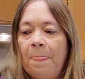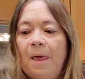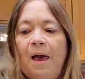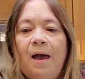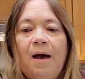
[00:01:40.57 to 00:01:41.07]

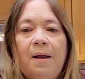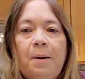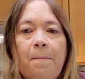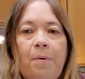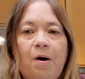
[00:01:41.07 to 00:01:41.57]
and
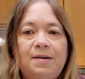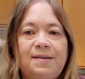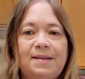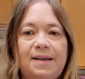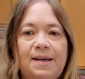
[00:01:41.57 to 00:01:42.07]

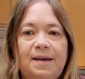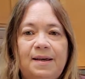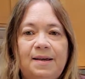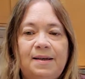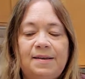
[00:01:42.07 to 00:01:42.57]
parsley.
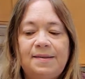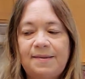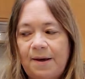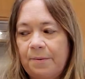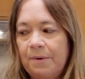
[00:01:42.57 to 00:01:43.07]

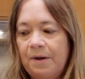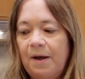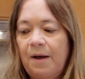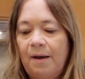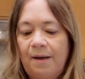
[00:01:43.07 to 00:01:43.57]
So
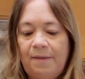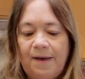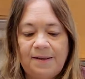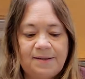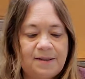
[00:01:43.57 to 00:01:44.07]

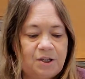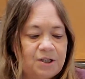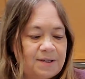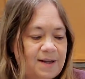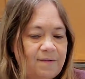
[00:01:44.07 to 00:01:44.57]
that's the
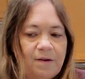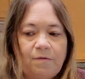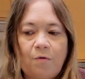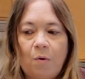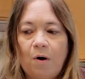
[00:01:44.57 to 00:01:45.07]
gist of it
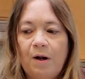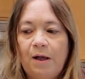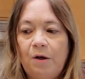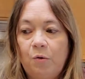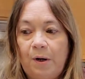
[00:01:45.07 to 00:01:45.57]
for
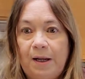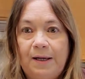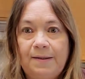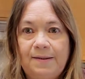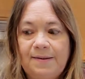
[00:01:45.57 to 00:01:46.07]

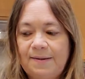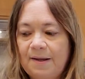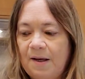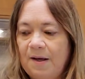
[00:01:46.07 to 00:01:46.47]
ingredients.